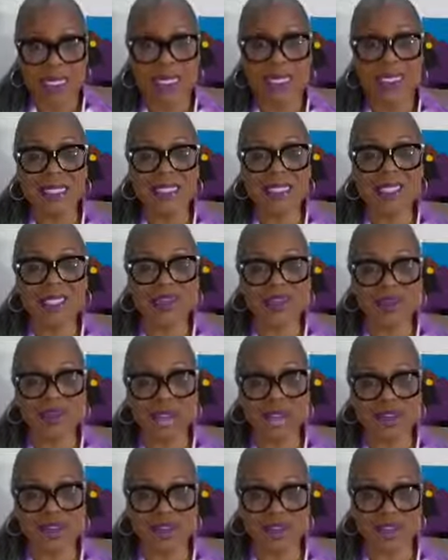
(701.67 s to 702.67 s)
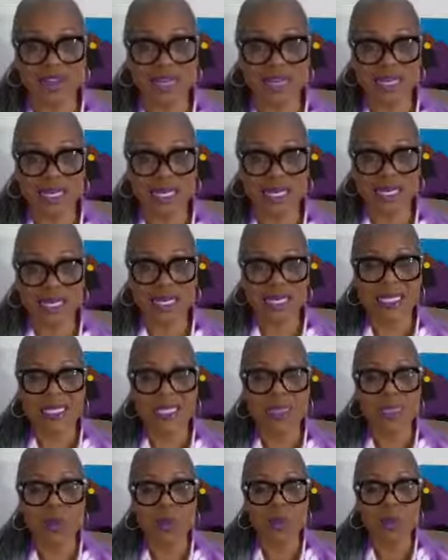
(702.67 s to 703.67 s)
is the driver. It
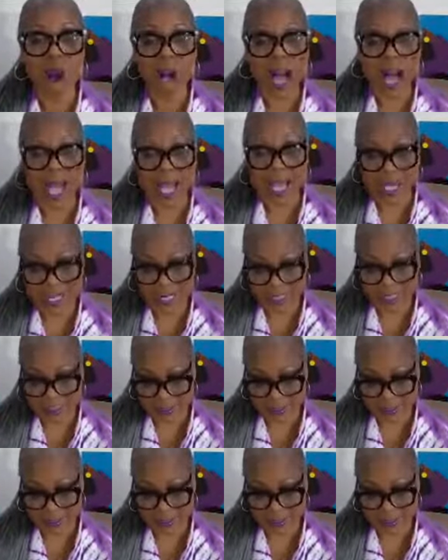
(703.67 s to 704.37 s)
is the why.